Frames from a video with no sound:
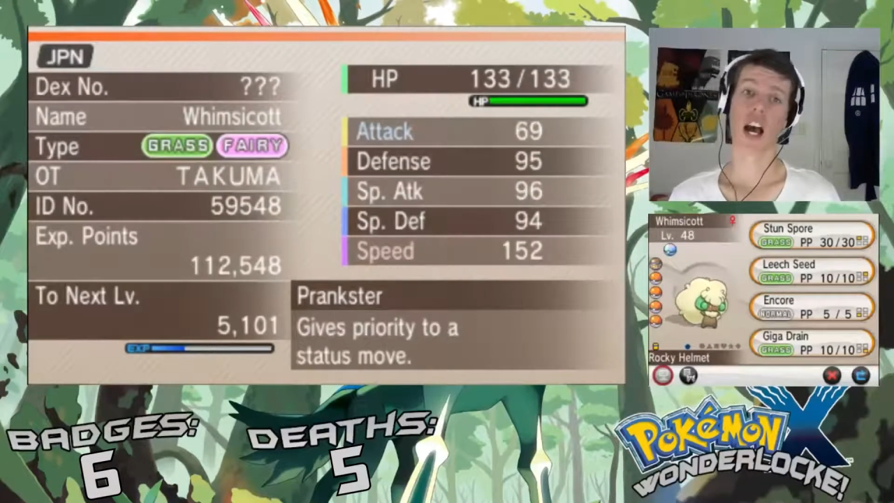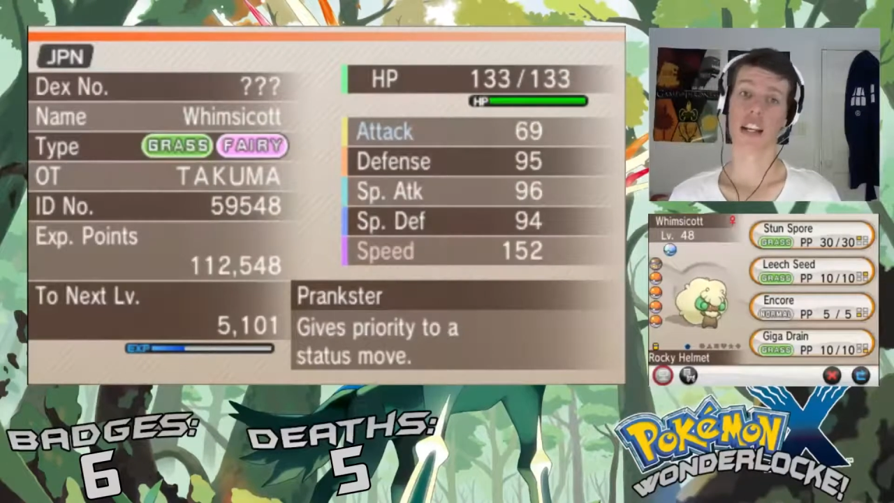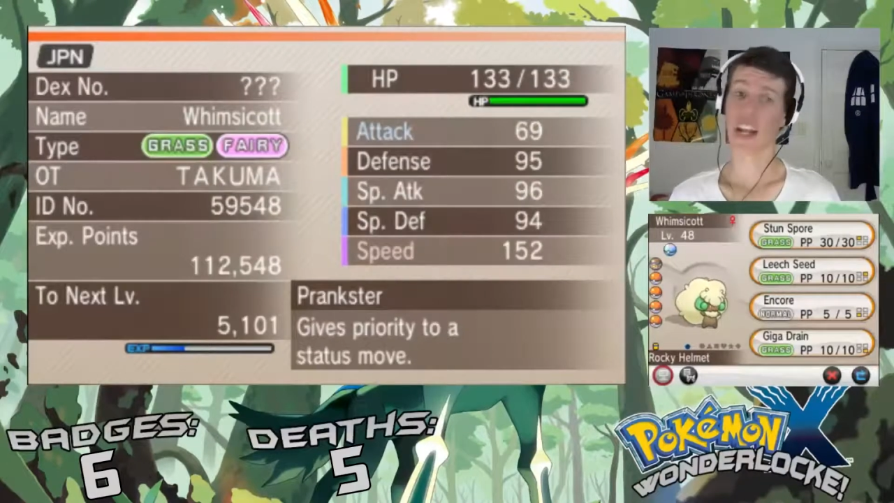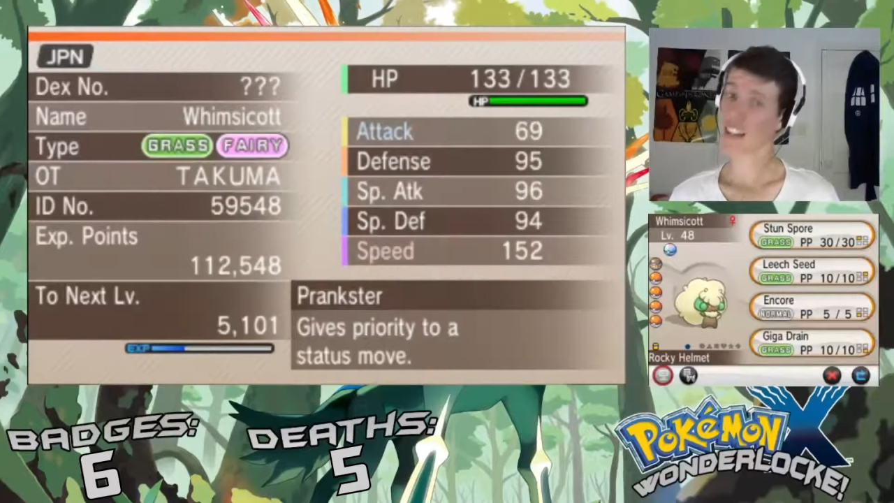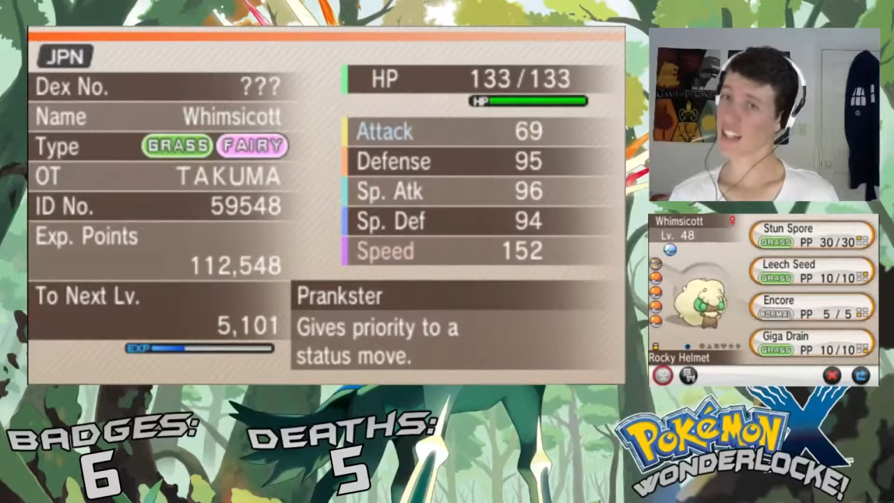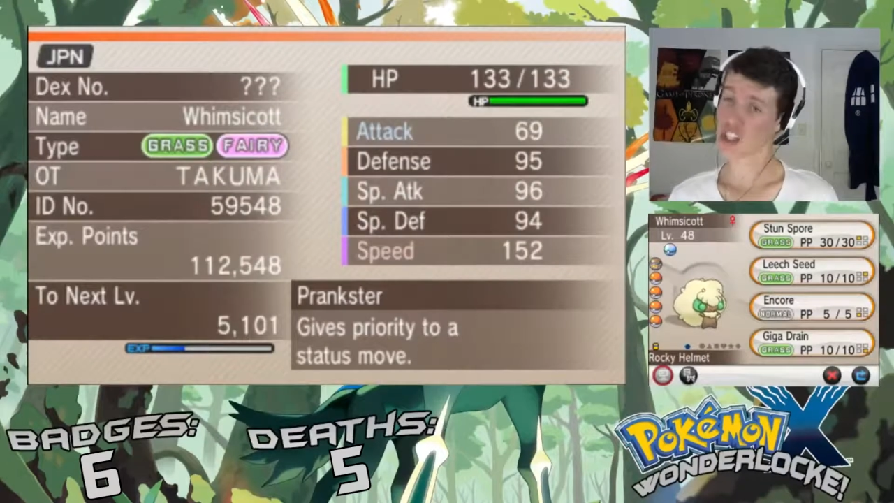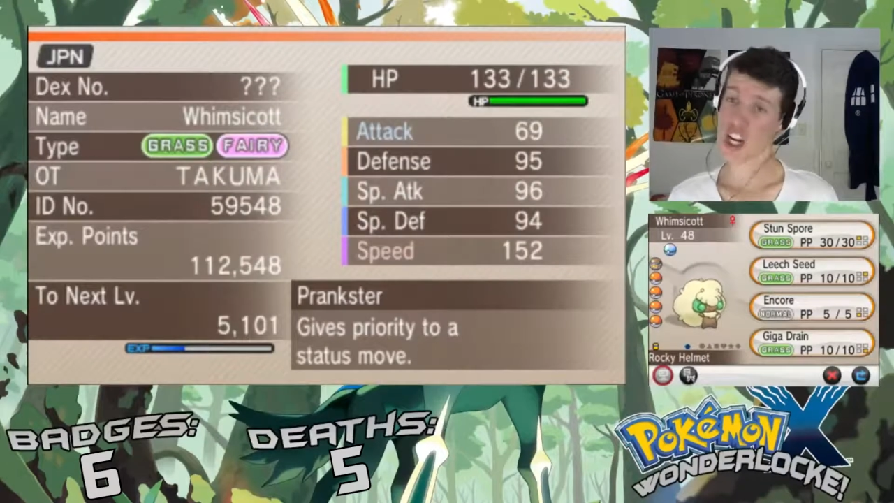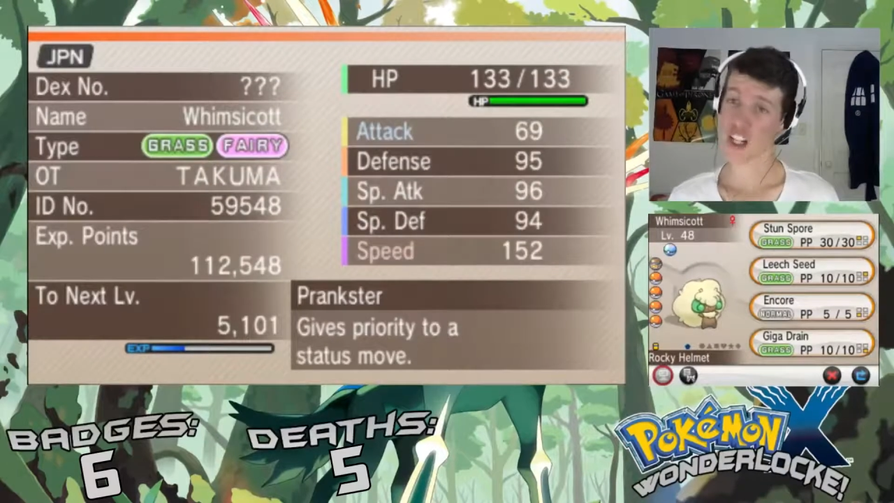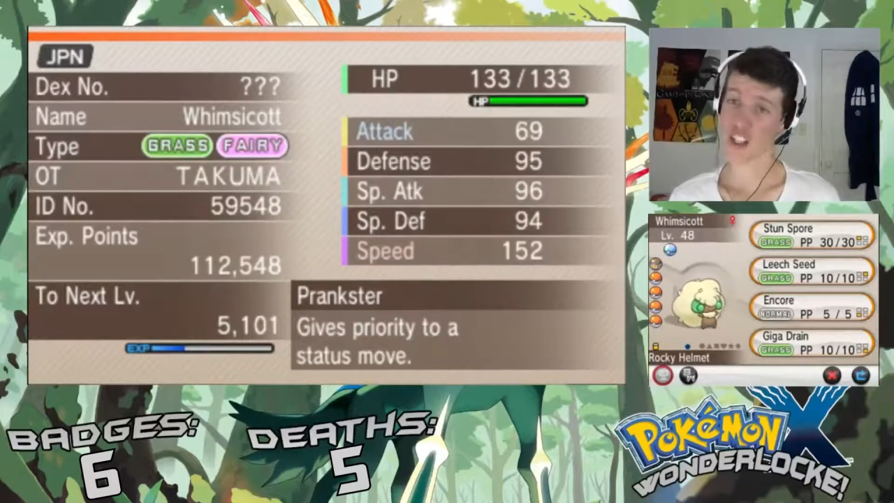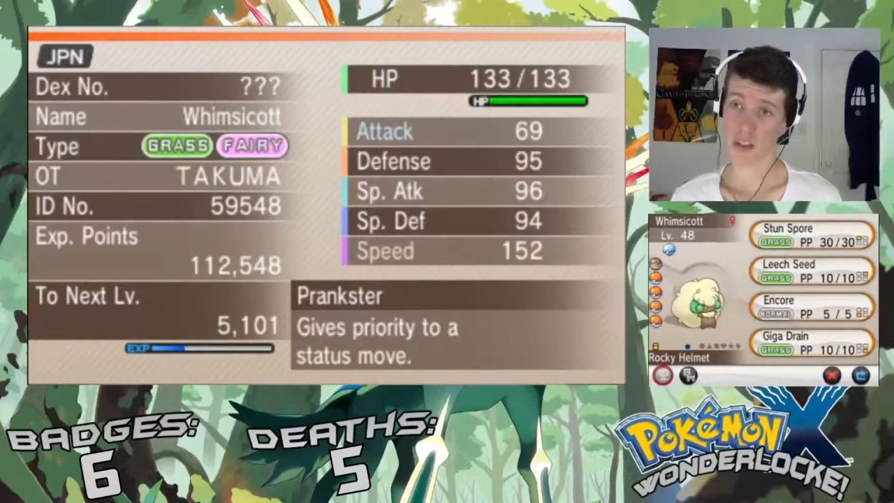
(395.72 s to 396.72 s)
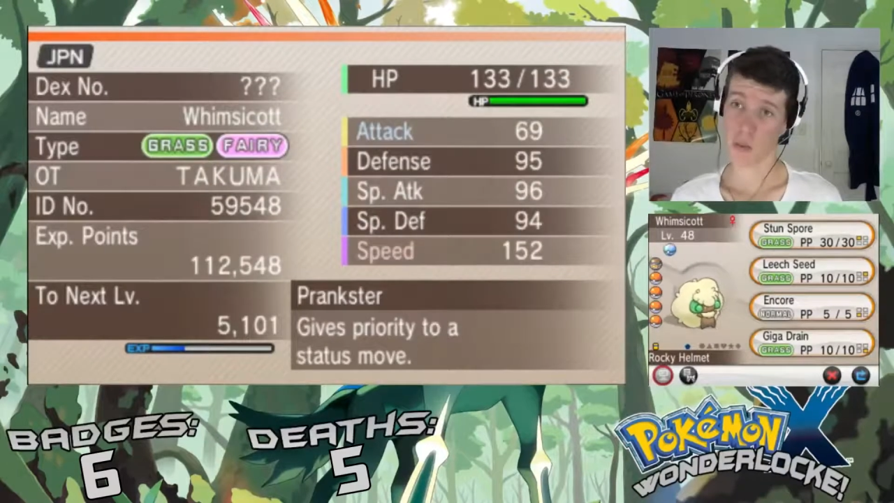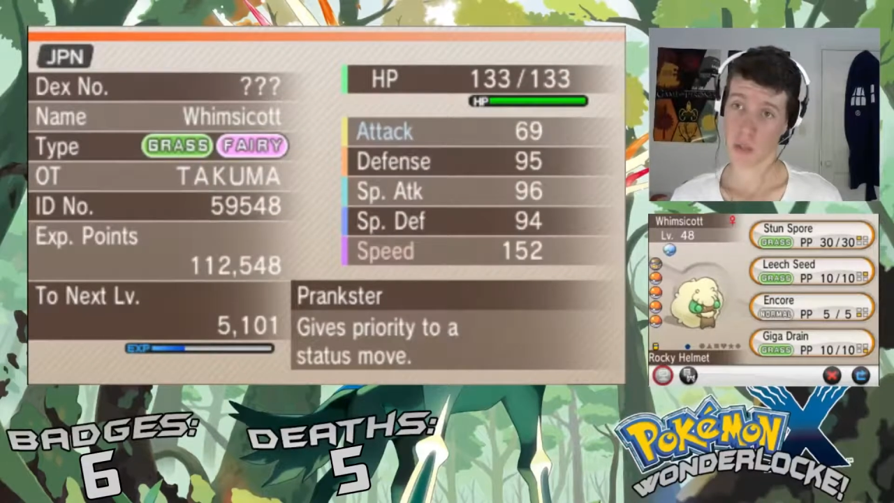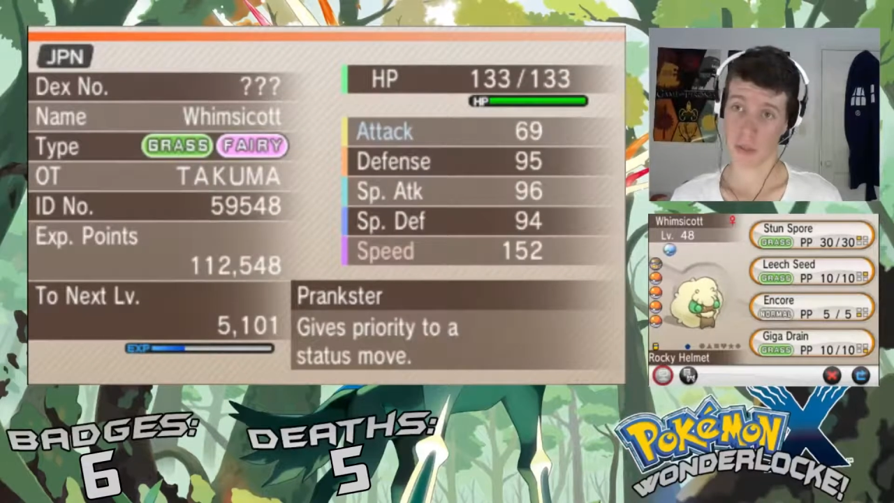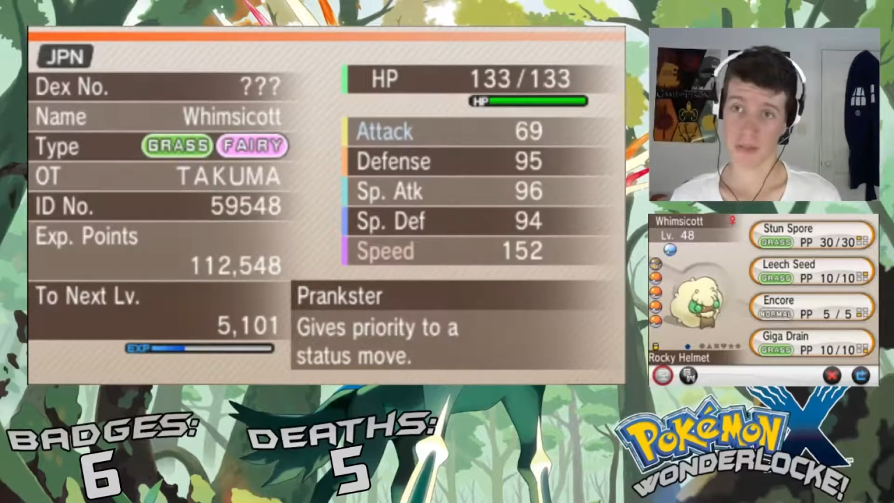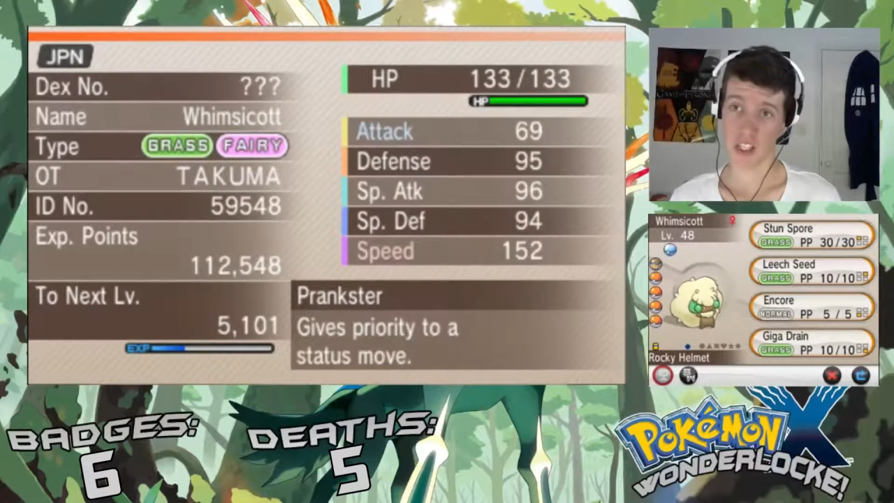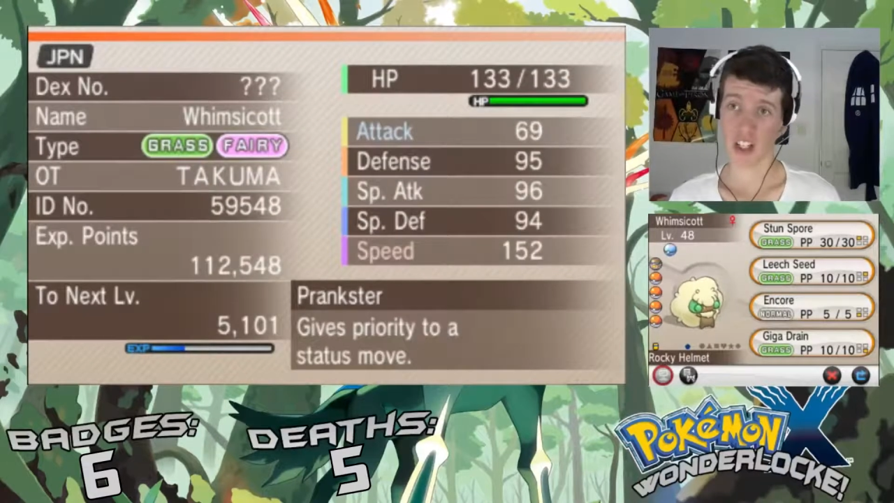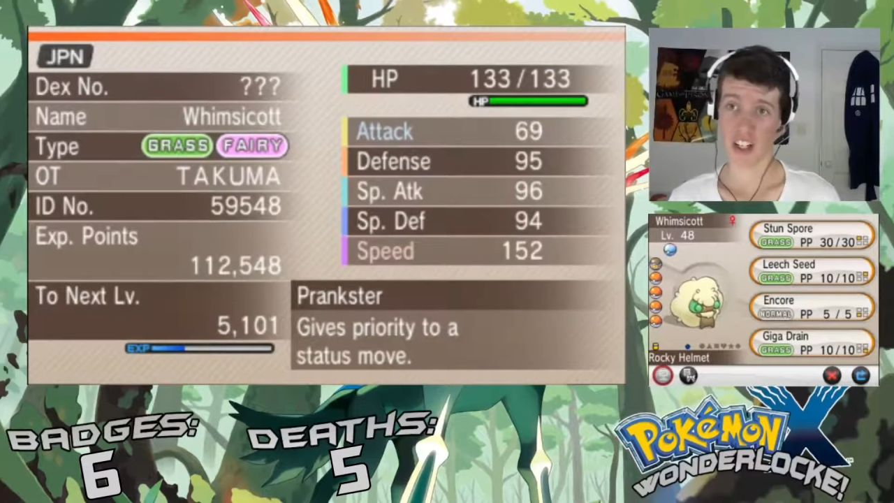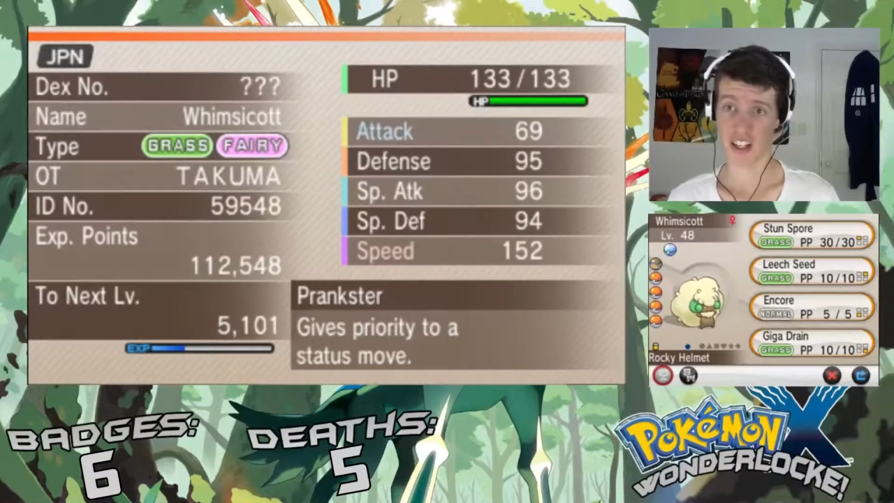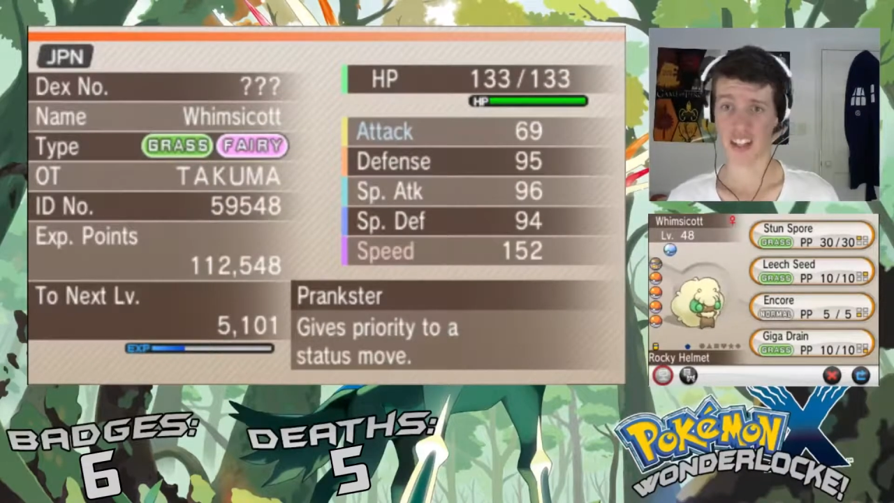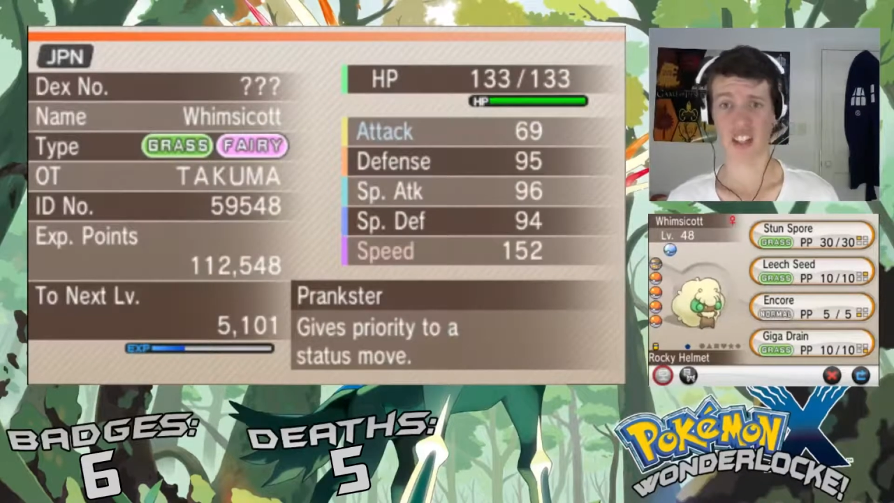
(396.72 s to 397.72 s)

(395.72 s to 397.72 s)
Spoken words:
Nothing changes with Whimsicott,